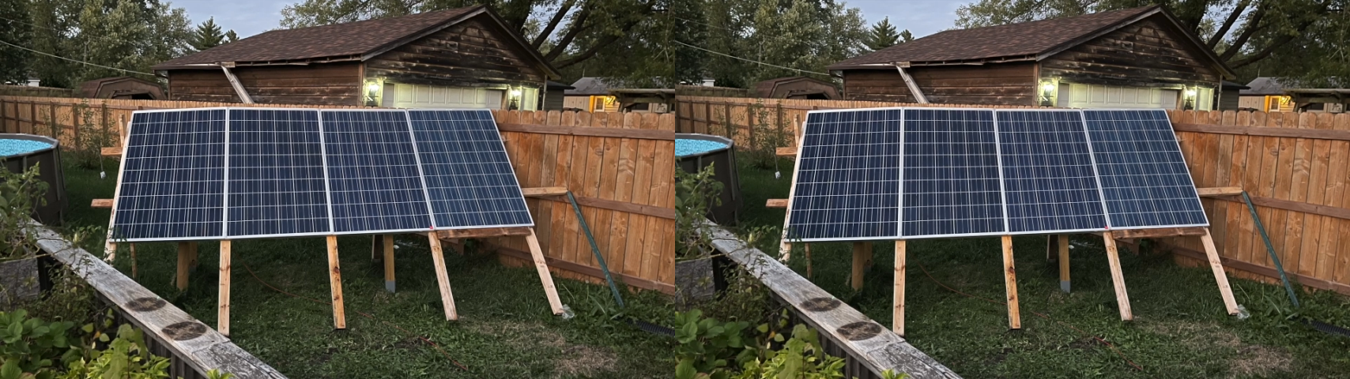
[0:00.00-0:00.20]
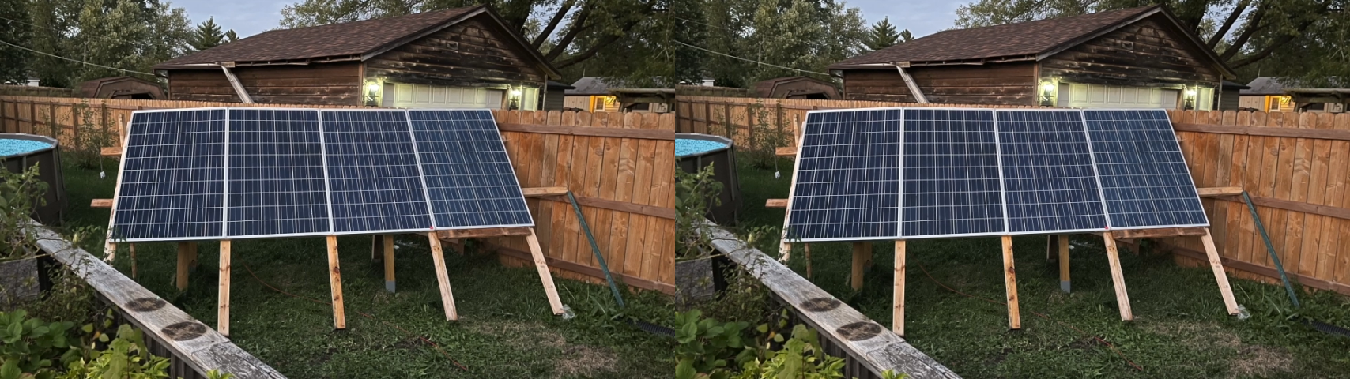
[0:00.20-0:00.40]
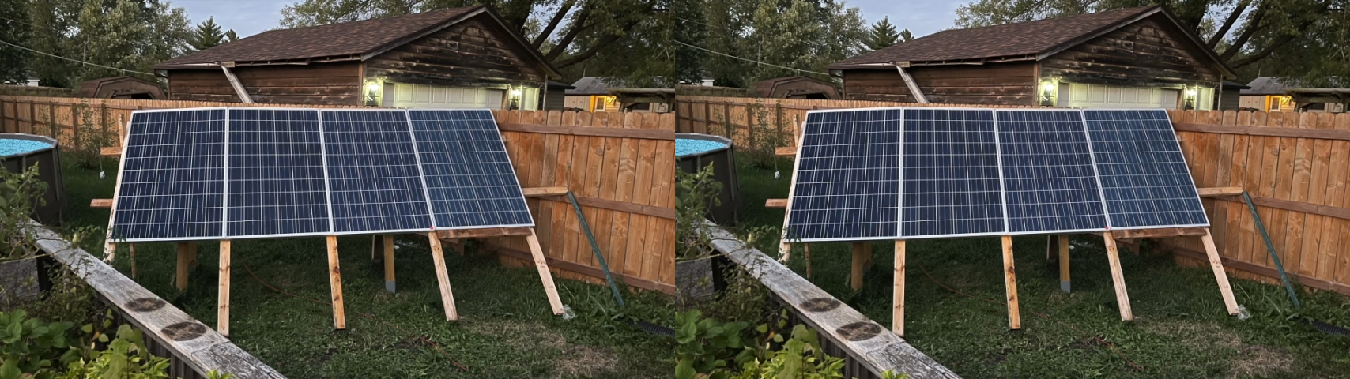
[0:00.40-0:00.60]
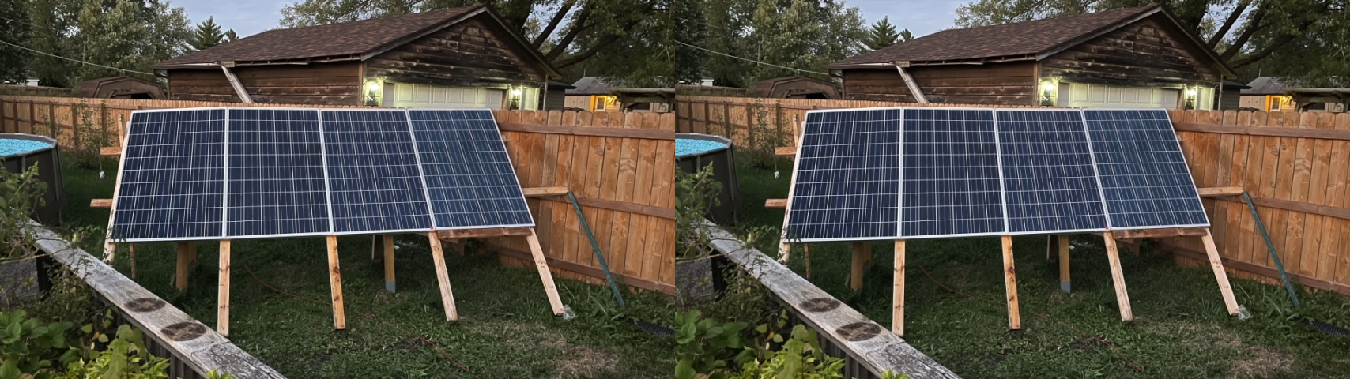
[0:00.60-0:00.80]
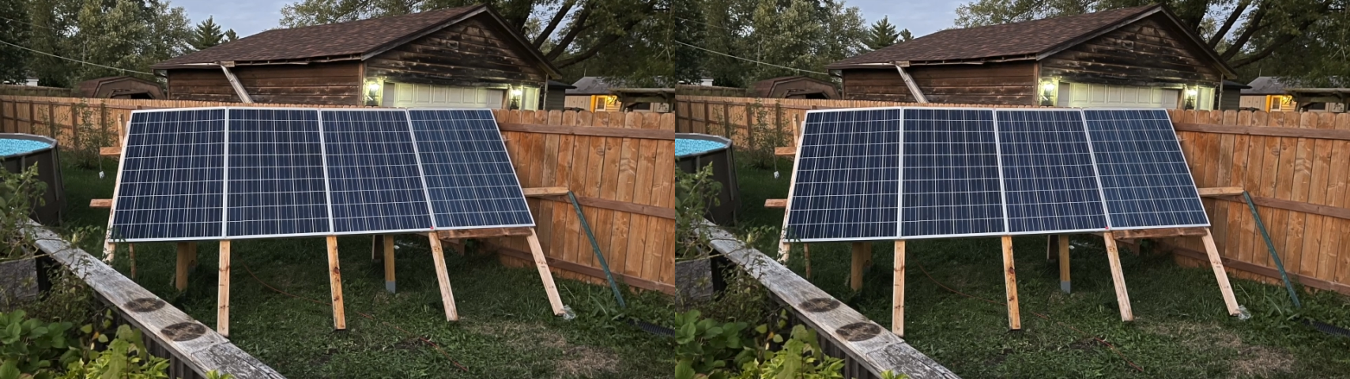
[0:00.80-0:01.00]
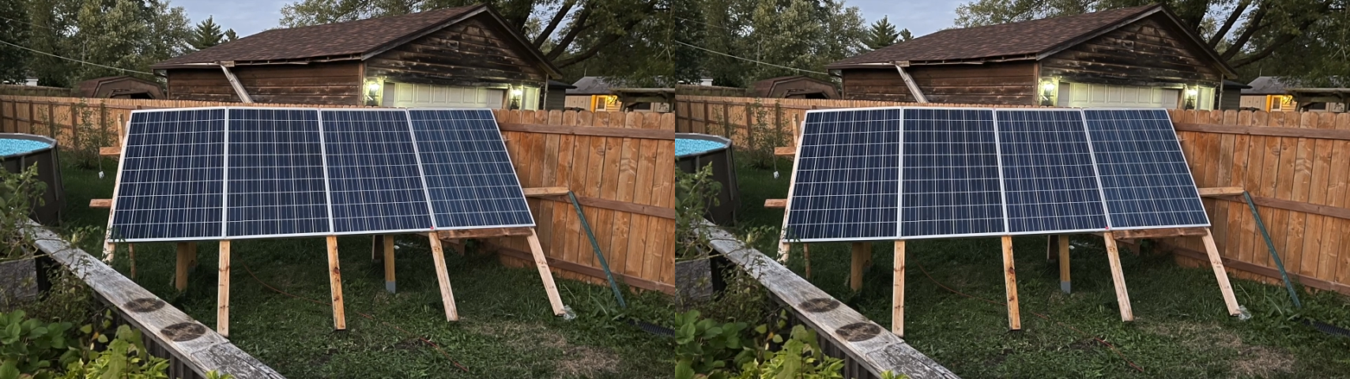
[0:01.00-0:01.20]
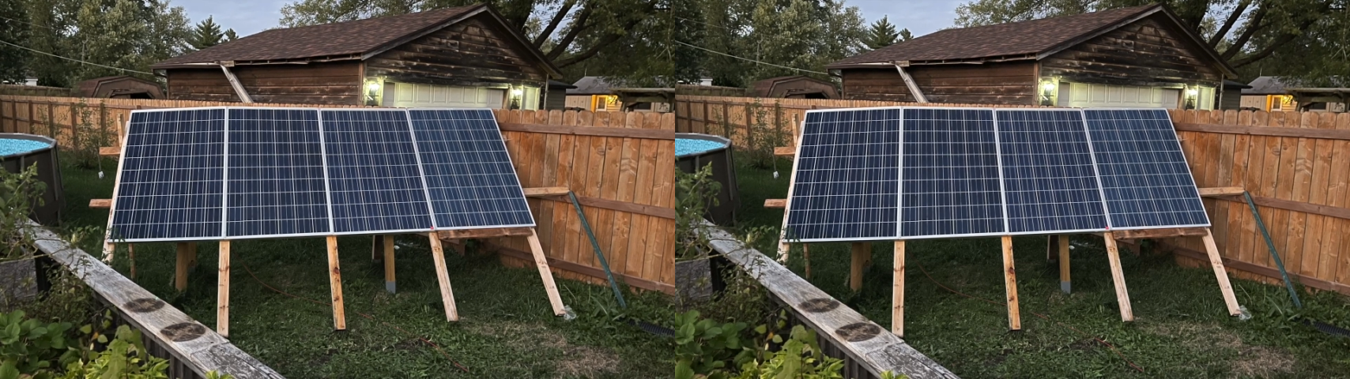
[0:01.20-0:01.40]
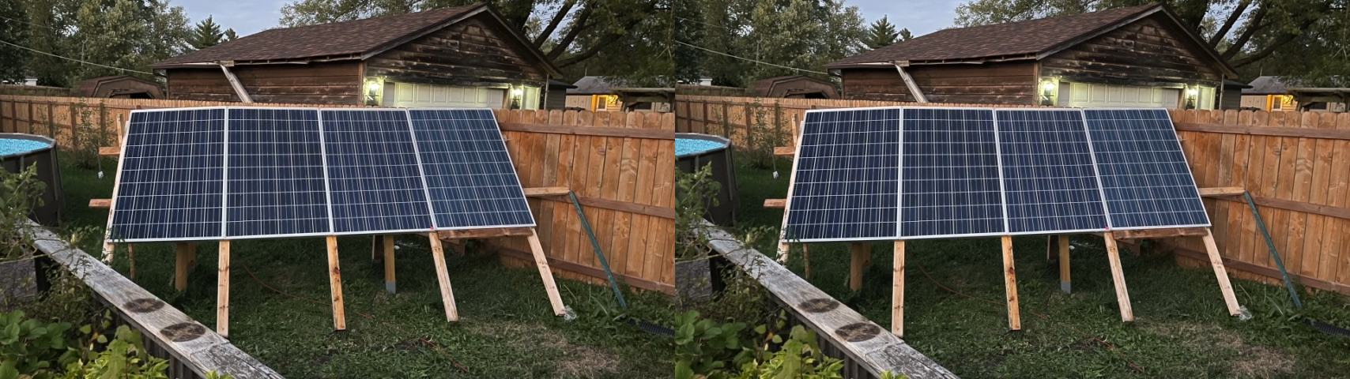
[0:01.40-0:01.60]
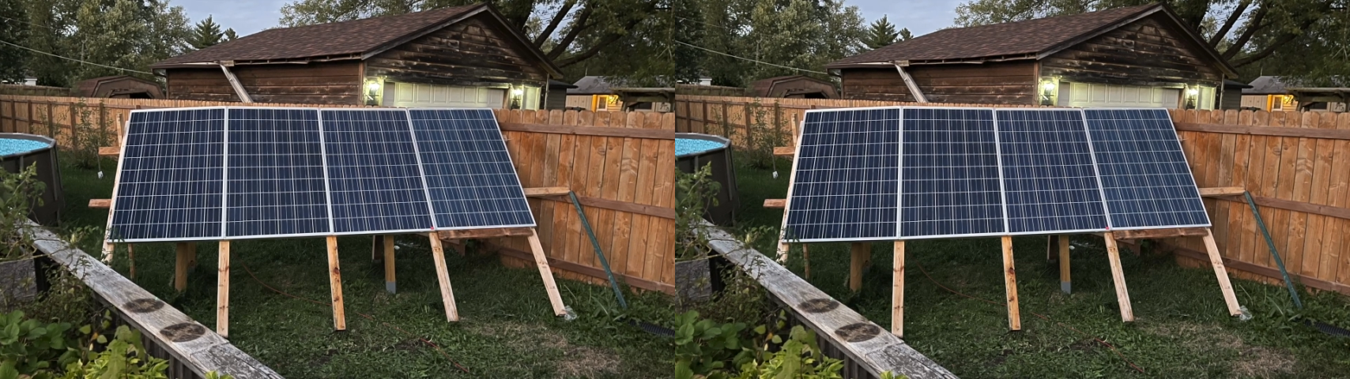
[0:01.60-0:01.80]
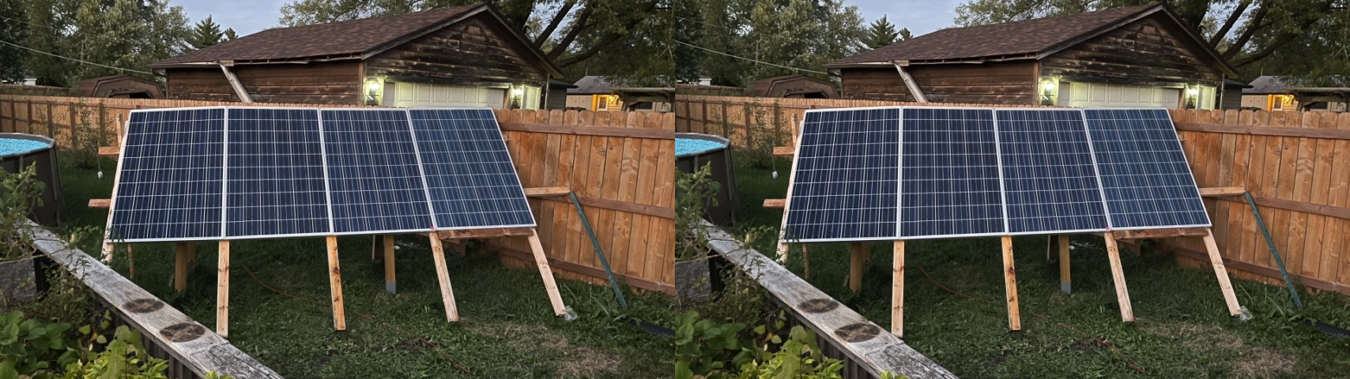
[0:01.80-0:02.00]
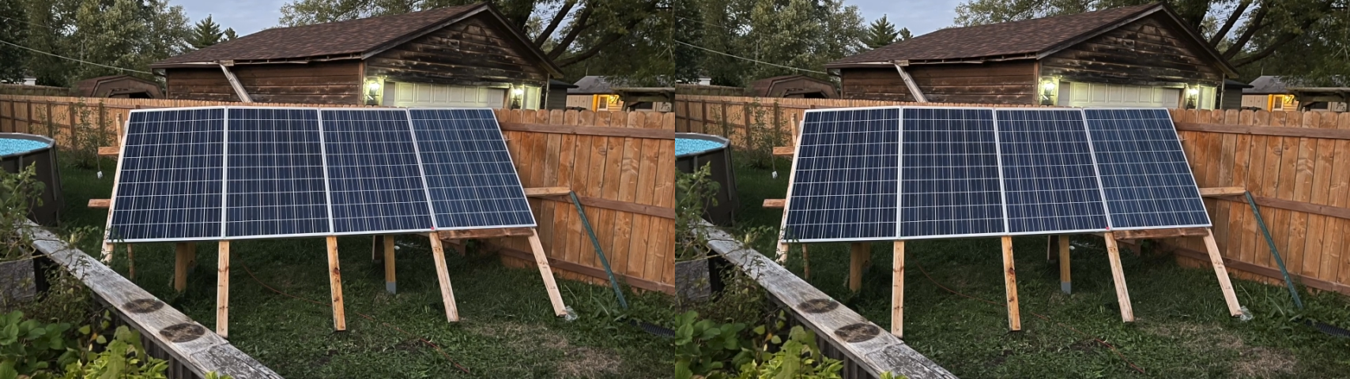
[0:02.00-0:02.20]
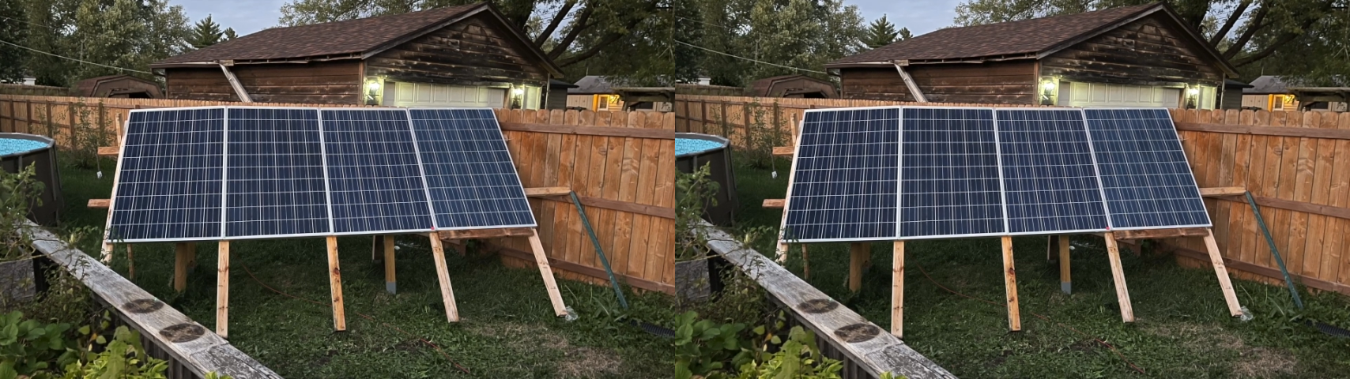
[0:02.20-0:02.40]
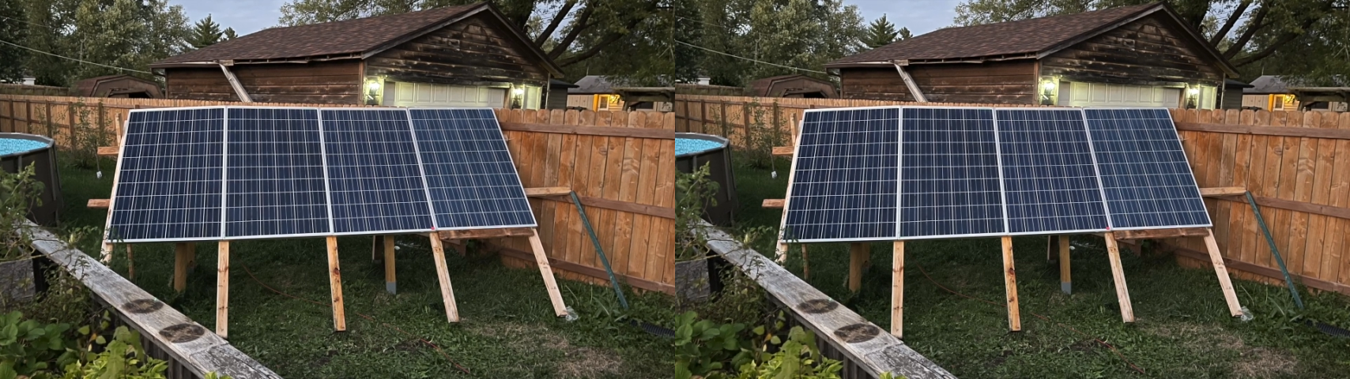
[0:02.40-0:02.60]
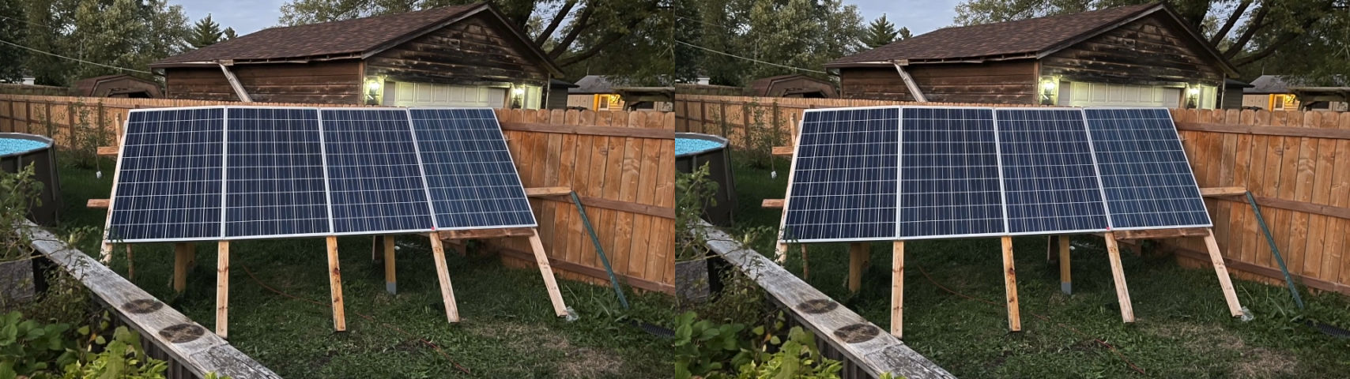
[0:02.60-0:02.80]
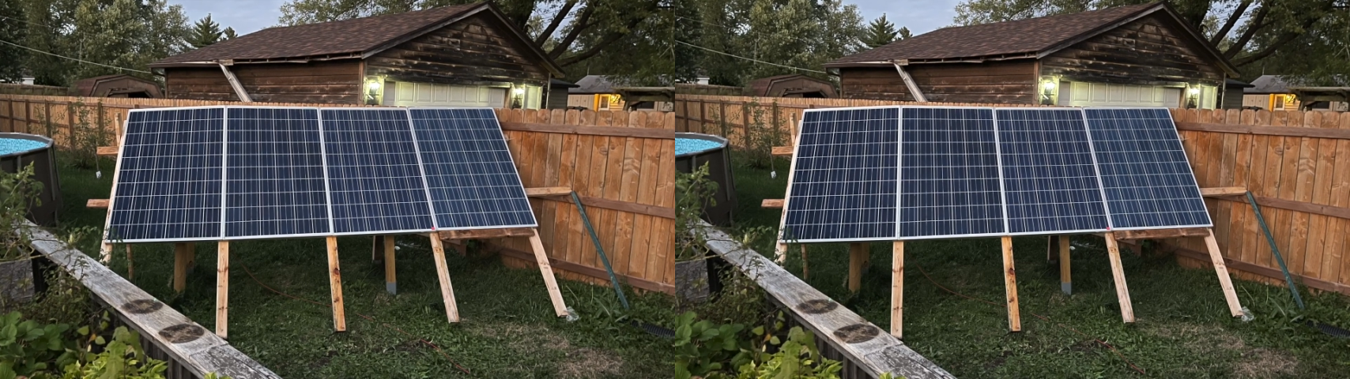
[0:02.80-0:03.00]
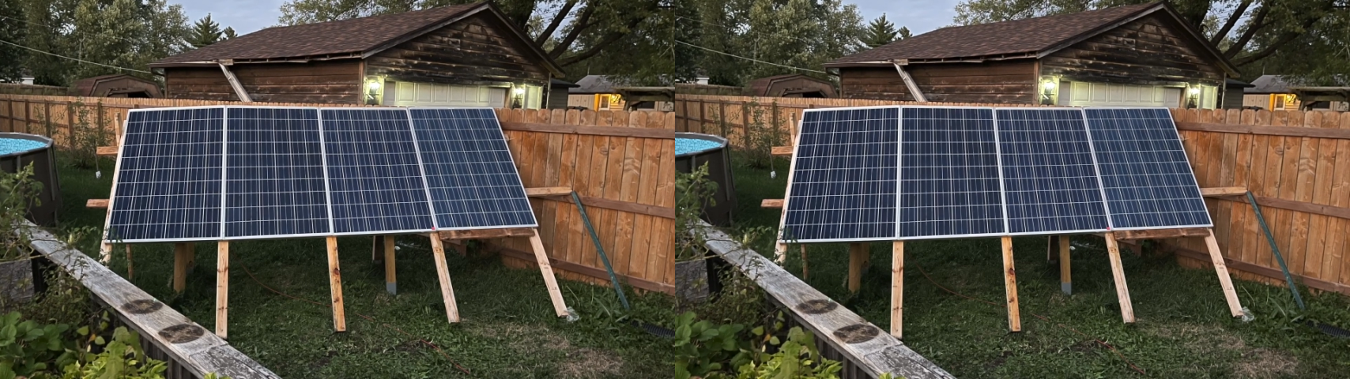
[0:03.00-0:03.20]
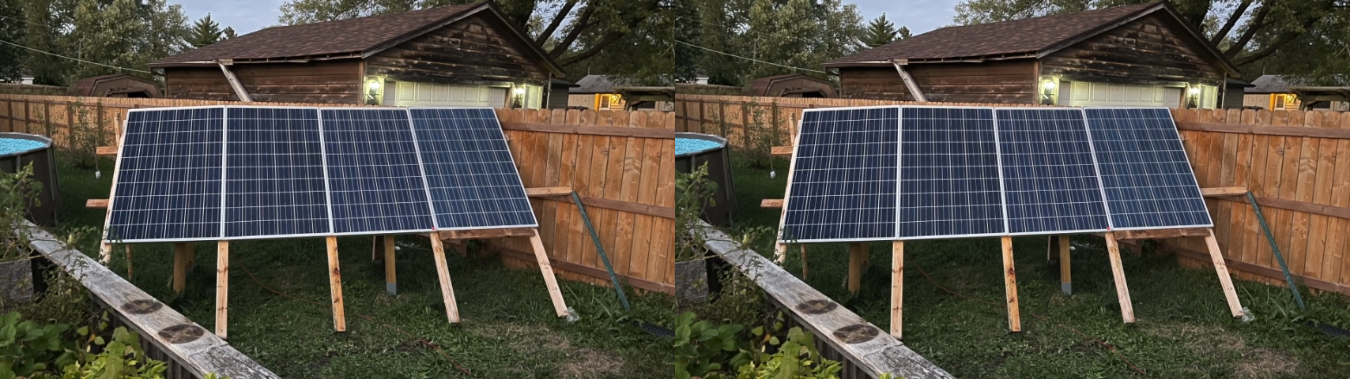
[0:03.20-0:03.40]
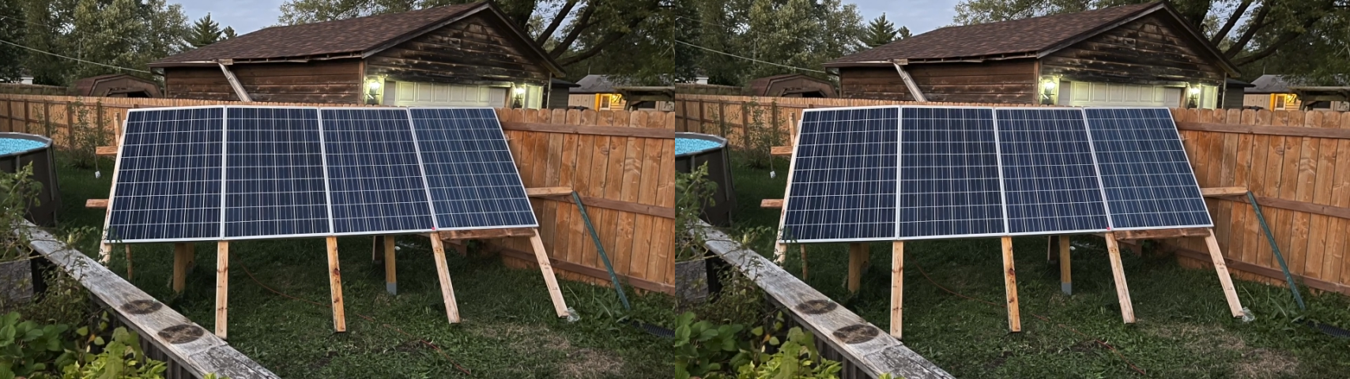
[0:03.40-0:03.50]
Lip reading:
(no speaker visible)